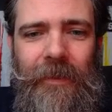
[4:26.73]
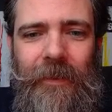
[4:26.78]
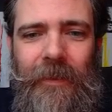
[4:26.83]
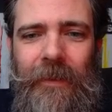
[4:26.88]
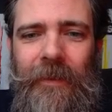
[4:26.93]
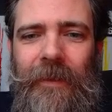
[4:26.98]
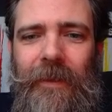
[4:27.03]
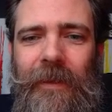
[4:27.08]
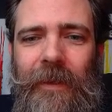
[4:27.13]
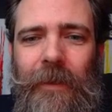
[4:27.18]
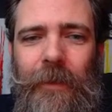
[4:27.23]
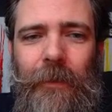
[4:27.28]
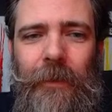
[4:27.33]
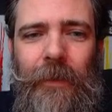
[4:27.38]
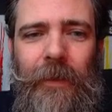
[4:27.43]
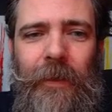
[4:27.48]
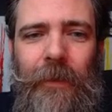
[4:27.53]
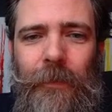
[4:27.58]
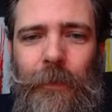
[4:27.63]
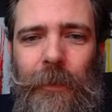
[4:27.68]

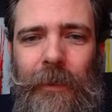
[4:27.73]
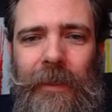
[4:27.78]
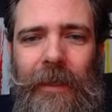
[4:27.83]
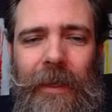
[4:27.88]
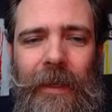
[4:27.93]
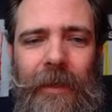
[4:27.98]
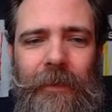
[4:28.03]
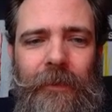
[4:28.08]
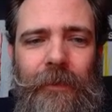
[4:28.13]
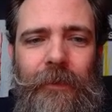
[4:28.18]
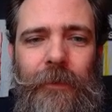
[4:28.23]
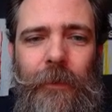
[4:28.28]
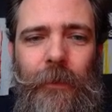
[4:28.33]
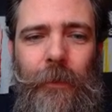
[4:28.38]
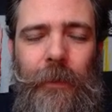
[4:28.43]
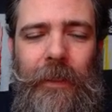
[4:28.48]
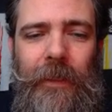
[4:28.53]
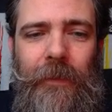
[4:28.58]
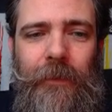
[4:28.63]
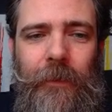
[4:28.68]
here's what he had to
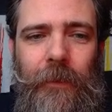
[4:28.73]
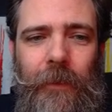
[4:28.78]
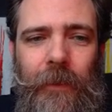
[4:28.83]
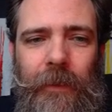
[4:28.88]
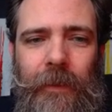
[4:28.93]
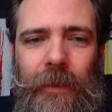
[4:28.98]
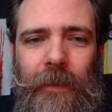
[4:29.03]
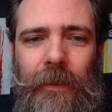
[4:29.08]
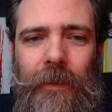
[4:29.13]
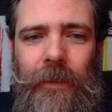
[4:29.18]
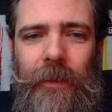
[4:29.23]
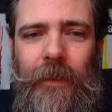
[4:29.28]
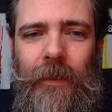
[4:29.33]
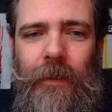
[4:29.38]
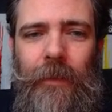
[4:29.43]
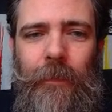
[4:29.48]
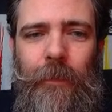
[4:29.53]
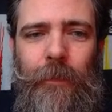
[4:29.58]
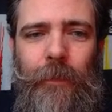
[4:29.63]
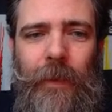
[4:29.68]
do. He took
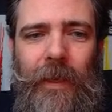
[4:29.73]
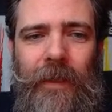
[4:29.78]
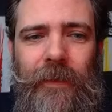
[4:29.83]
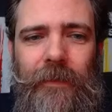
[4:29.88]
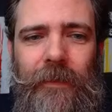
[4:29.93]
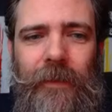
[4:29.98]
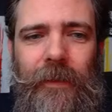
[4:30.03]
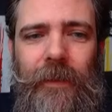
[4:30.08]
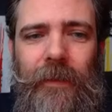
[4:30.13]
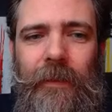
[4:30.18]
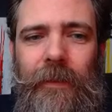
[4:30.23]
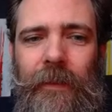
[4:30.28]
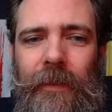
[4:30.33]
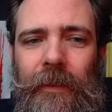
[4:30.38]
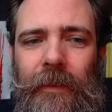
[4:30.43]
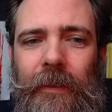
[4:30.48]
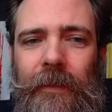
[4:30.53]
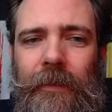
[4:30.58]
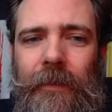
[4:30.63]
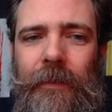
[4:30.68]

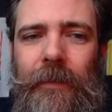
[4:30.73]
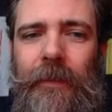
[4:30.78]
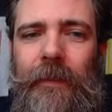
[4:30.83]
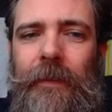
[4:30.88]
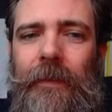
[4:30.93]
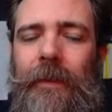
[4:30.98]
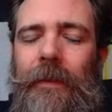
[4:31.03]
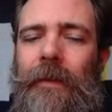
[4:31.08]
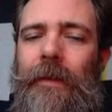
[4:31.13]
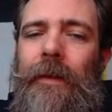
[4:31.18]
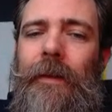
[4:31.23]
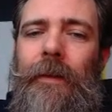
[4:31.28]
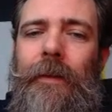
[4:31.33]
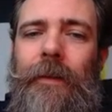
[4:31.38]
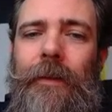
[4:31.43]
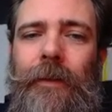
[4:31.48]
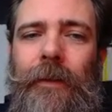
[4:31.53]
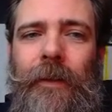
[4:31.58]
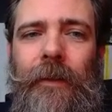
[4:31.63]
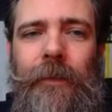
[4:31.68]
basically
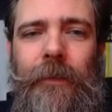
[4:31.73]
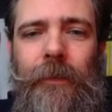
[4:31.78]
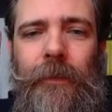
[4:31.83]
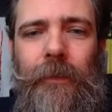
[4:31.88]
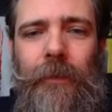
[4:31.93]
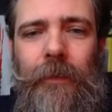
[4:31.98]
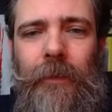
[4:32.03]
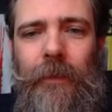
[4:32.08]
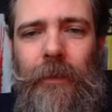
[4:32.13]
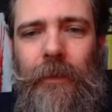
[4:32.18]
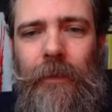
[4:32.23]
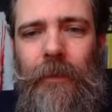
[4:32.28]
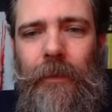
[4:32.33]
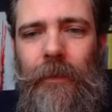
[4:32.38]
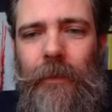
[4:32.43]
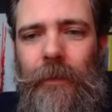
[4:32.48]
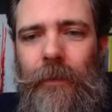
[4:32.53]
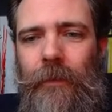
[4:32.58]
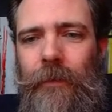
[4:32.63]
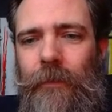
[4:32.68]
this
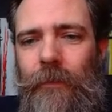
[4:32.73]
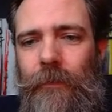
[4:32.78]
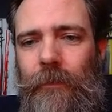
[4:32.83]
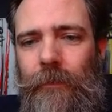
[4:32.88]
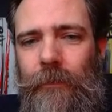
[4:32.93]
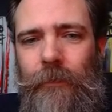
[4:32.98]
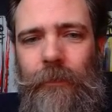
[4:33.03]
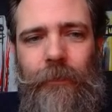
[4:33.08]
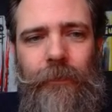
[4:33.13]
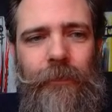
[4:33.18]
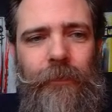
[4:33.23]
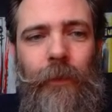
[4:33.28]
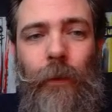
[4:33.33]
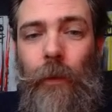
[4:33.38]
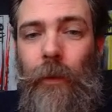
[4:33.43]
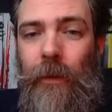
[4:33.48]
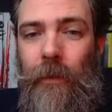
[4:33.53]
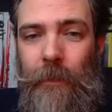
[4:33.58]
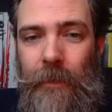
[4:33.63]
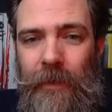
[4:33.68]

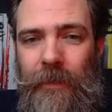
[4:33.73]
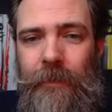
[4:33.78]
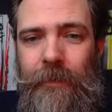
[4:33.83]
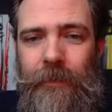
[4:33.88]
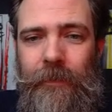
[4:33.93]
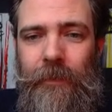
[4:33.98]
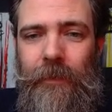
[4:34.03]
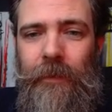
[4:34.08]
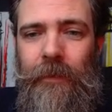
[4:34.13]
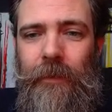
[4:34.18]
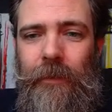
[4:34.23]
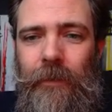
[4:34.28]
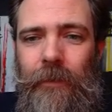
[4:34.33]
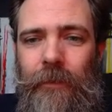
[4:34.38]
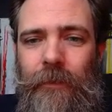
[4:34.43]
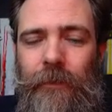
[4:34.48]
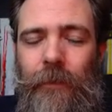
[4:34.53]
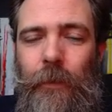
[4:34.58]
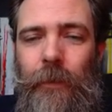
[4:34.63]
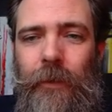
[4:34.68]
form
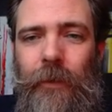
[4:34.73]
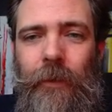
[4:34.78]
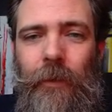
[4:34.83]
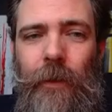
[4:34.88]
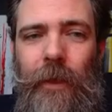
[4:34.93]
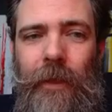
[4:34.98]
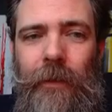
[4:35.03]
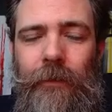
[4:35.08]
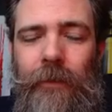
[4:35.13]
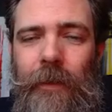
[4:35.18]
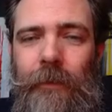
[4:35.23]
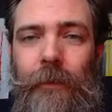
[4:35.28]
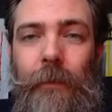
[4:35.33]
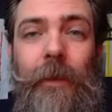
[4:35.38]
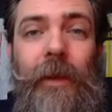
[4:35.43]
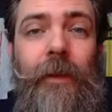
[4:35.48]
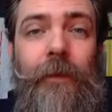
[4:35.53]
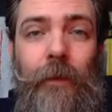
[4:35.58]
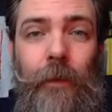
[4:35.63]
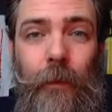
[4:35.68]
for the crankshaft. He
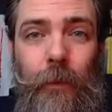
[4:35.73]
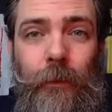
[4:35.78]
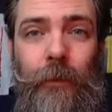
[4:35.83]
made his own